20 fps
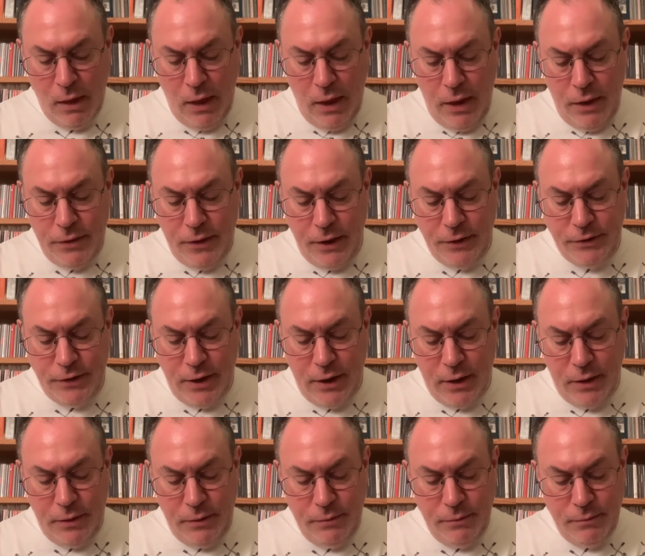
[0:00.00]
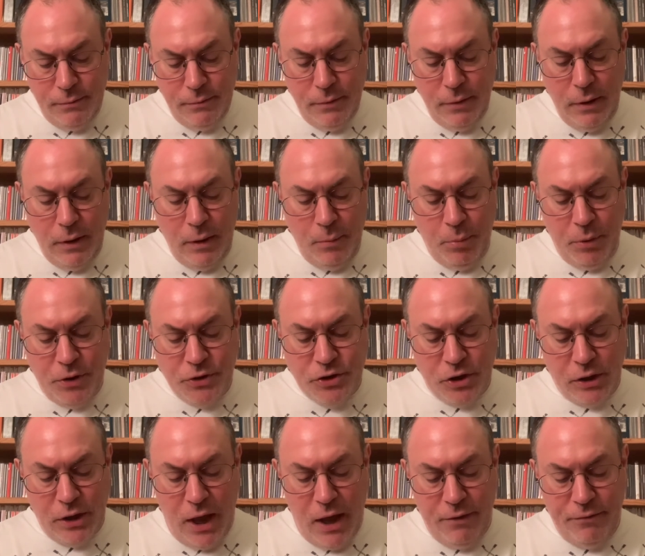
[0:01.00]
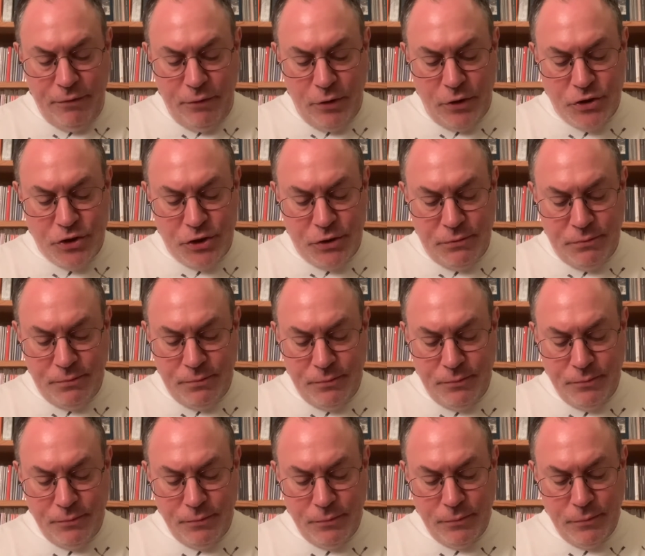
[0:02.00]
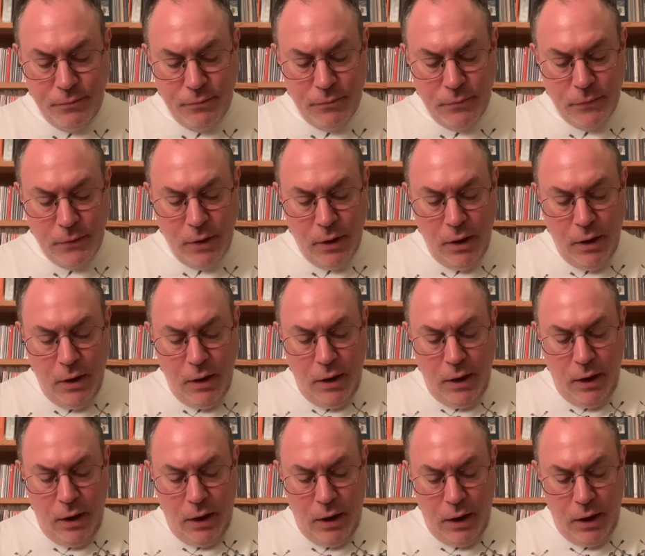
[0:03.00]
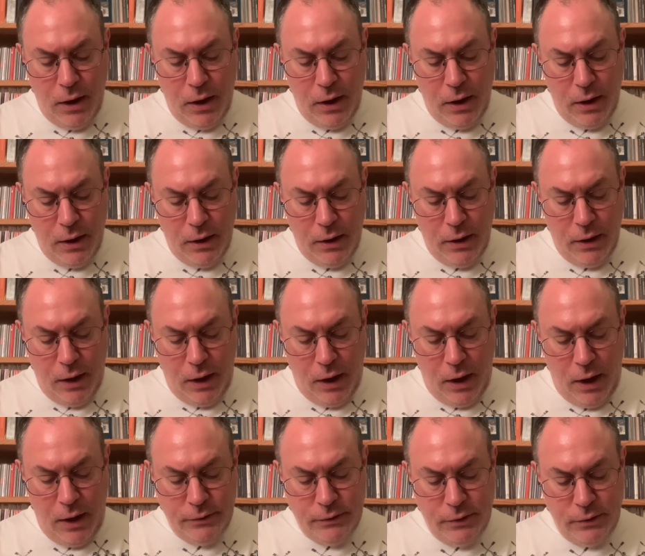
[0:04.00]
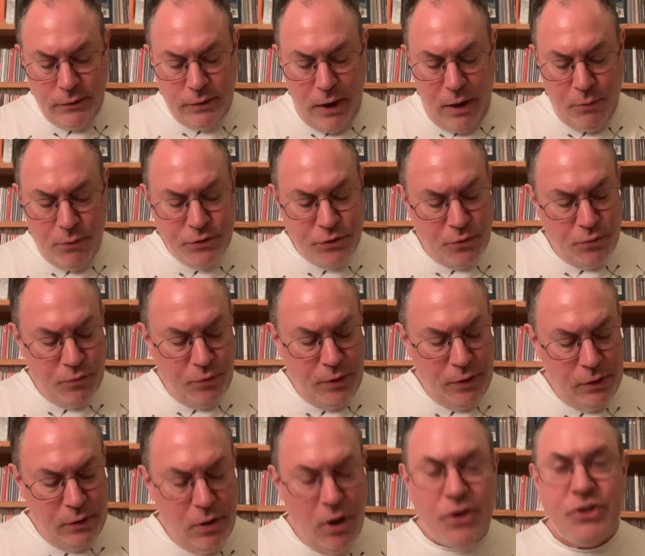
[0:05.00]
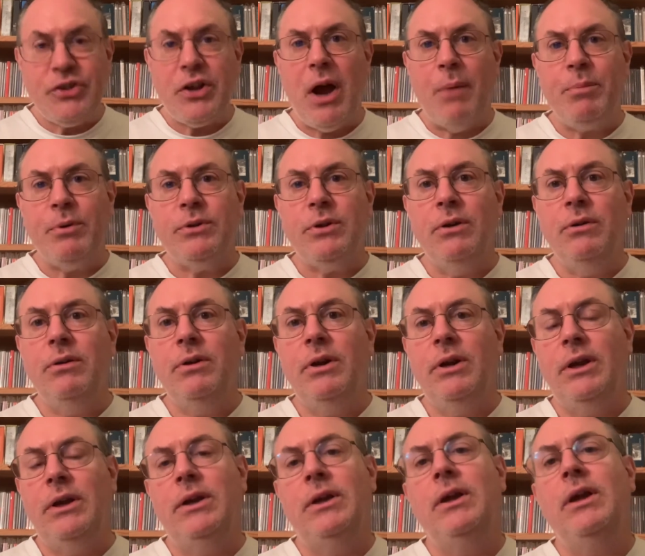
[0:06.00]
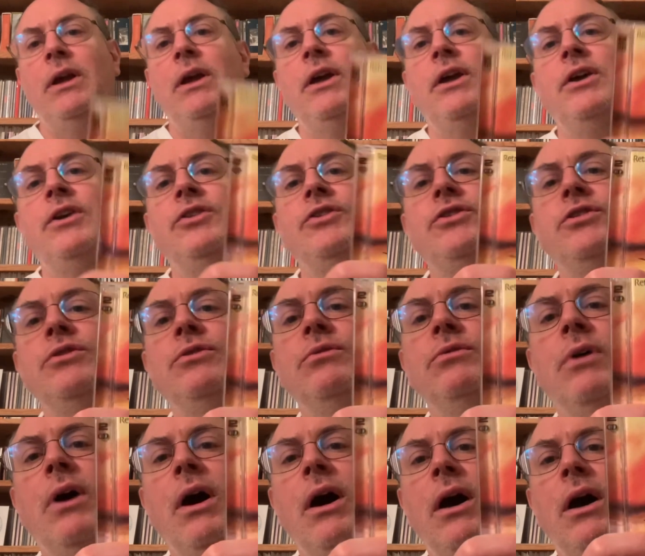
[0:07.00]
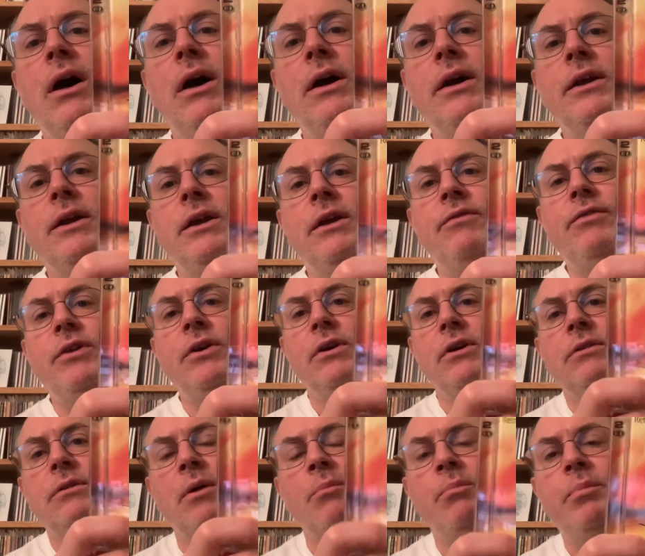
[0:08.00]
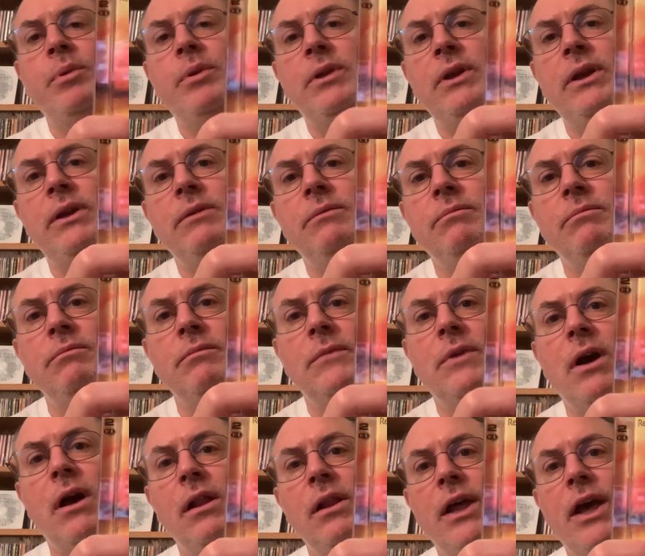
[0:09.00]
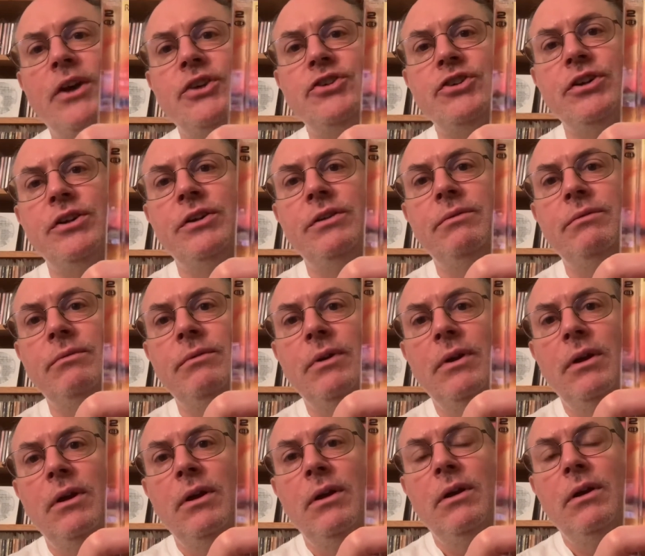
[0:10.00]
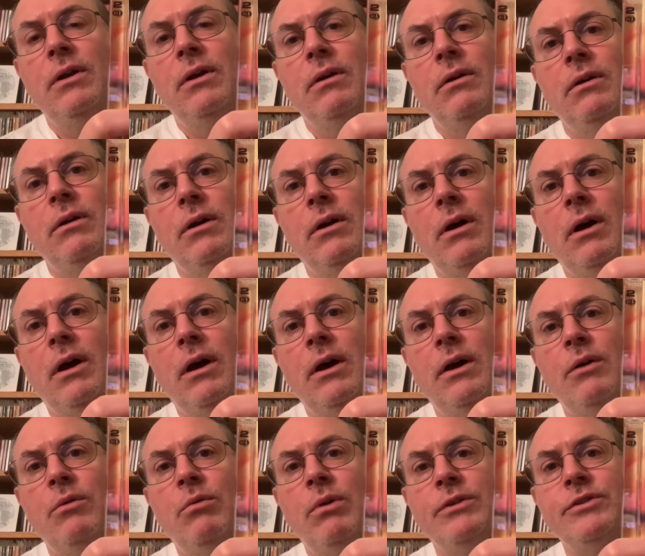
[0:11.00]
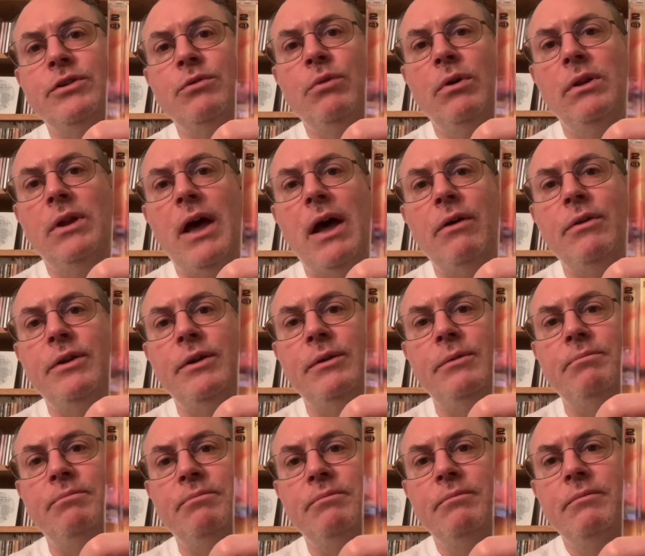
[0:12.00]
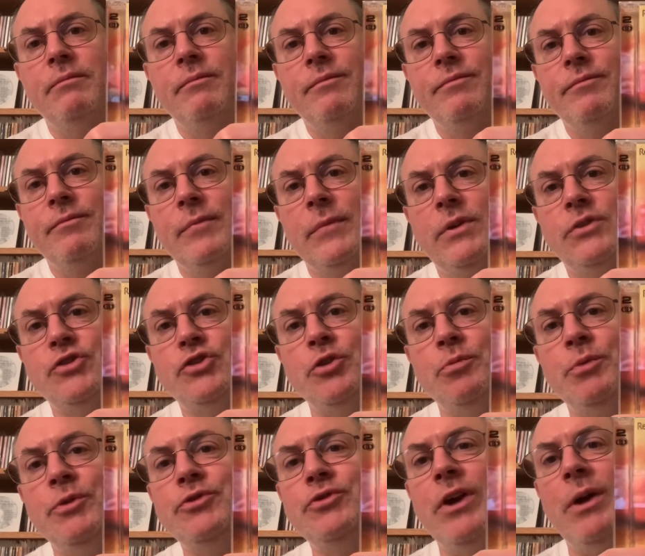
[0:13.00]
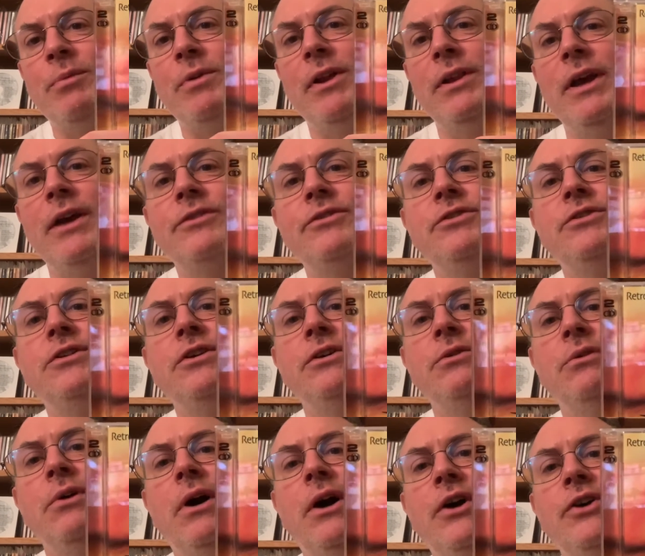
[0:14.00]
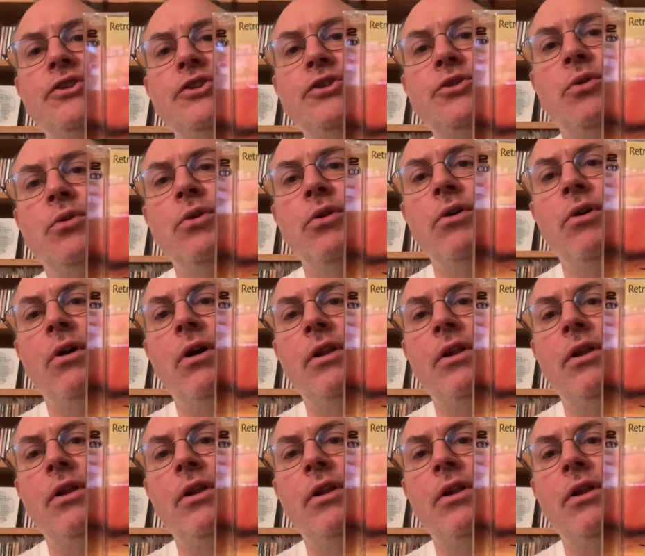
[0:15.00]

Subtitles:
They did, but it's a live version. I think that was a real lost opportunity to give you a complete collection, well, to allow the Supertramp collector to score all